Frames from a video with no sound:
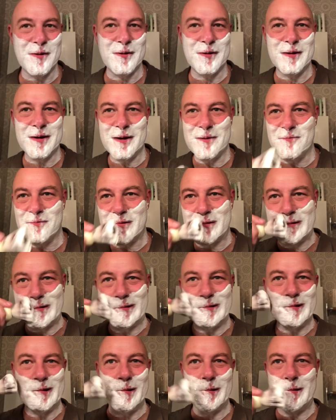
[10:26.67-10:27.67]
it came from the
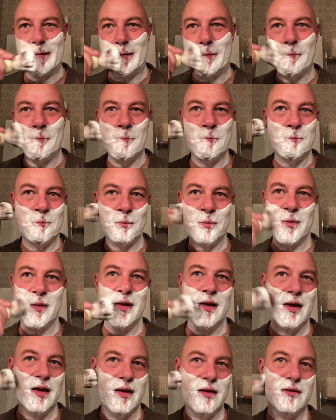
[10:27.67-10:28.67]
sauna.
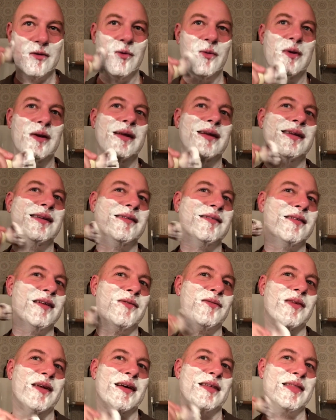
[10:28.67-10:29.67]
So we did
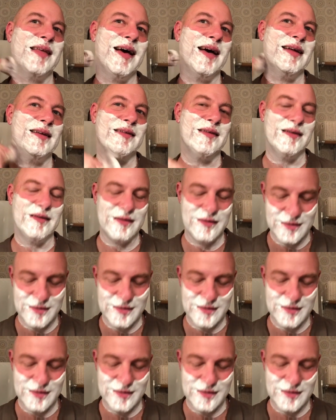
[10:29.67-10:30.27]
stuff like that, and